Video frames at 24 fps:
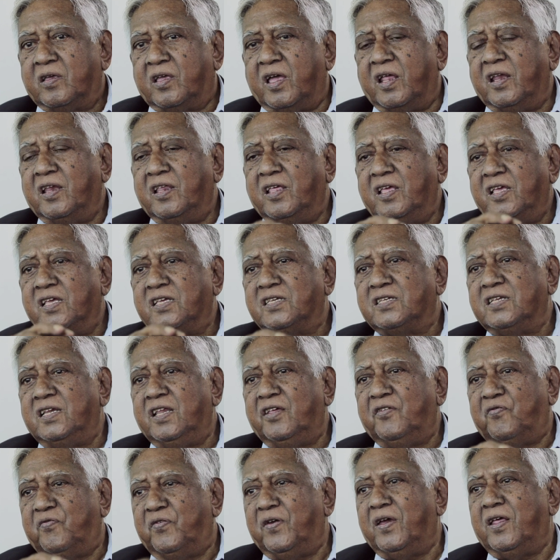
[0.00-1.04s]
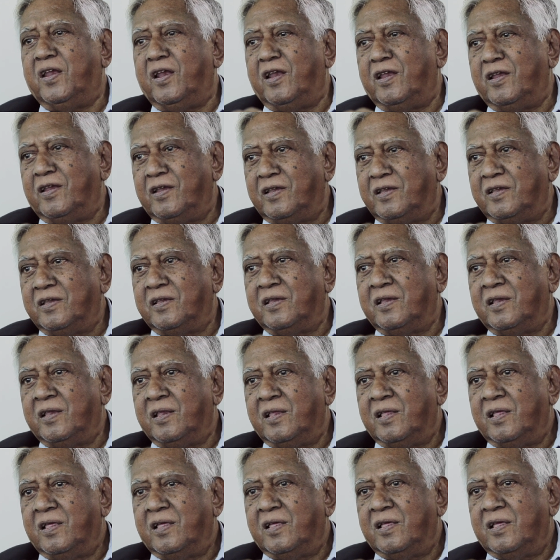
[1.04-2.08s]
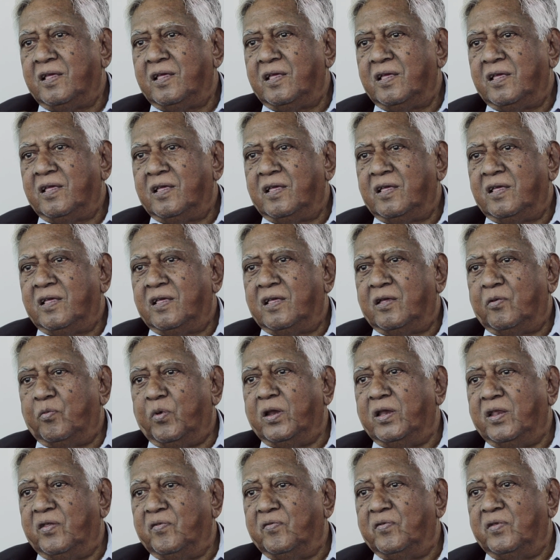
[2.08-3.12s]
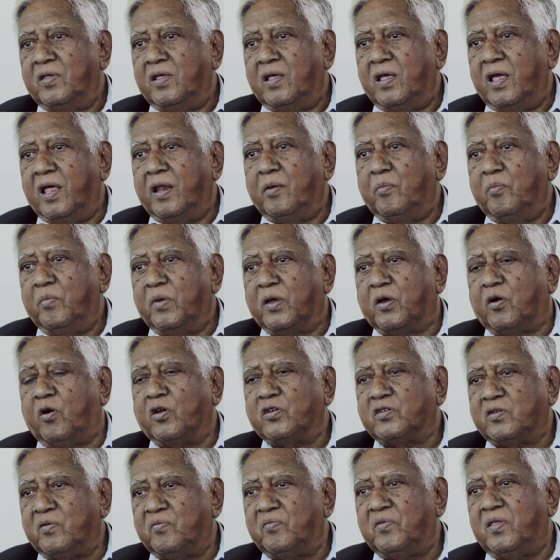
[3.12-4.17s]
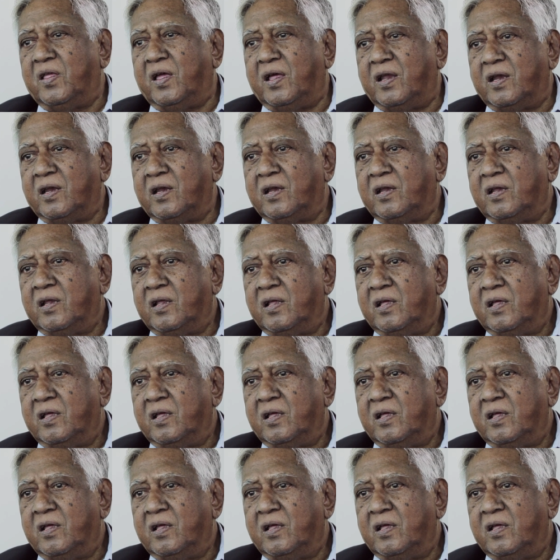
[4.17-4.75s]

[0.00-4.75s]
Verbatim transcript: can easily fail. When you, and because of that,